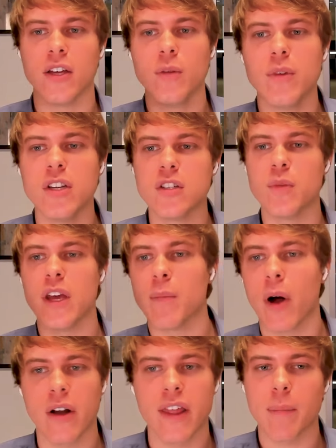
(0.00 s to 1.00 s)
humans being
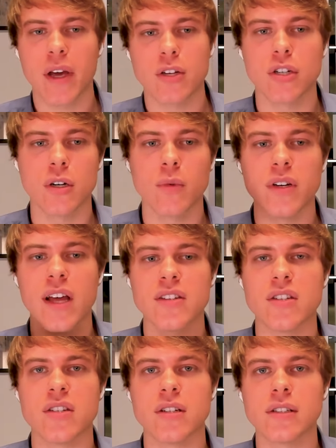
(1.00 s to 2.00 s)
part of that picture would
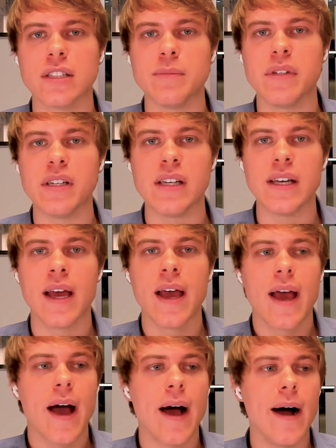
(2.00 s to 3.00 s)
necessarily be
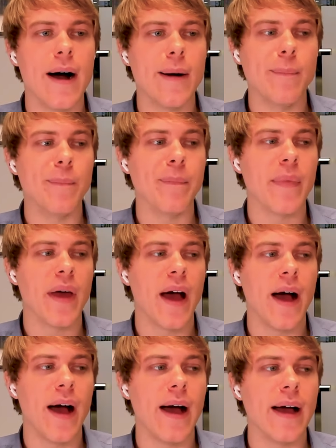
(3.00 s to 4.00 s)
um,
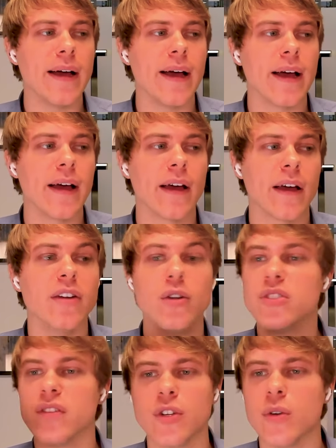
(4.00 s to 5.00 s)
uh, uh,
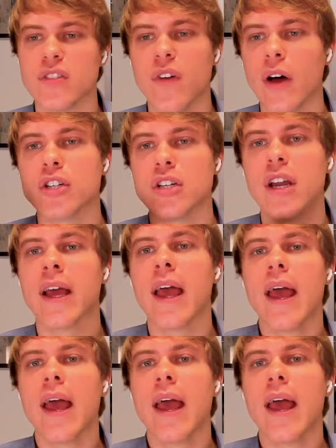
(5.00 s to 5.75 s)
conducive to its functioning.